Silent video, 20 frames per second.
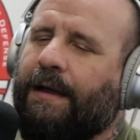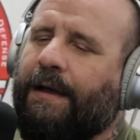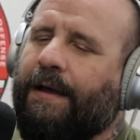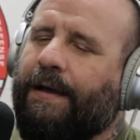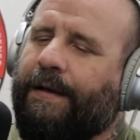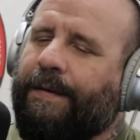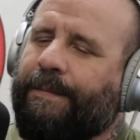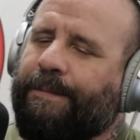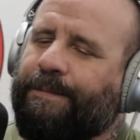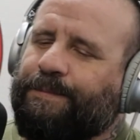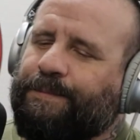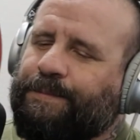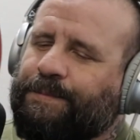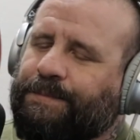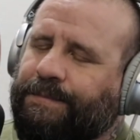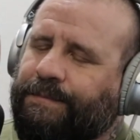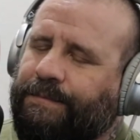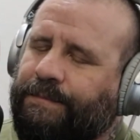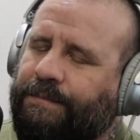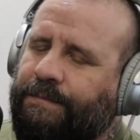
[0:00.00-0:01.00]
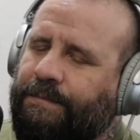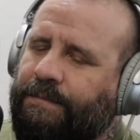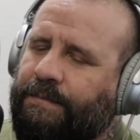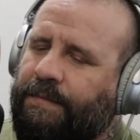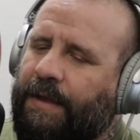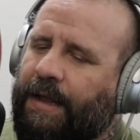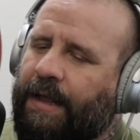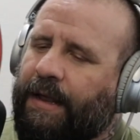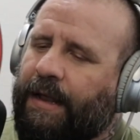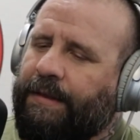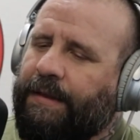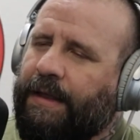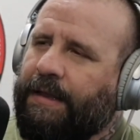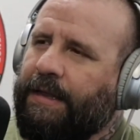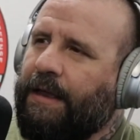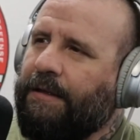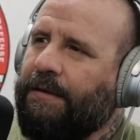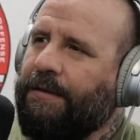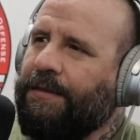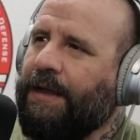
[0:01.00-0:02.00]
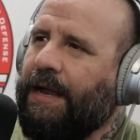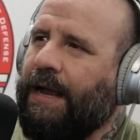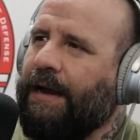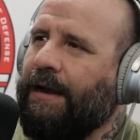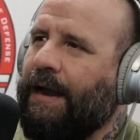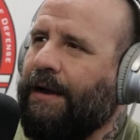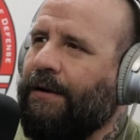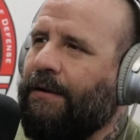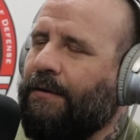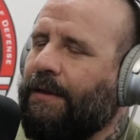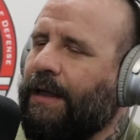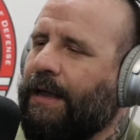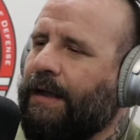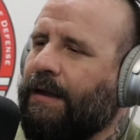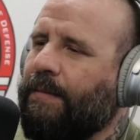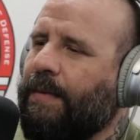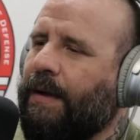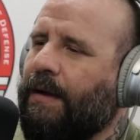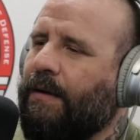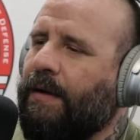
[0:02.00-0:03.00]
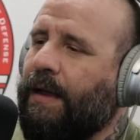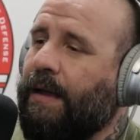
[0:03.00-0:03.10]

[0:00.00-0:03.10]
And then the other thing I don't like about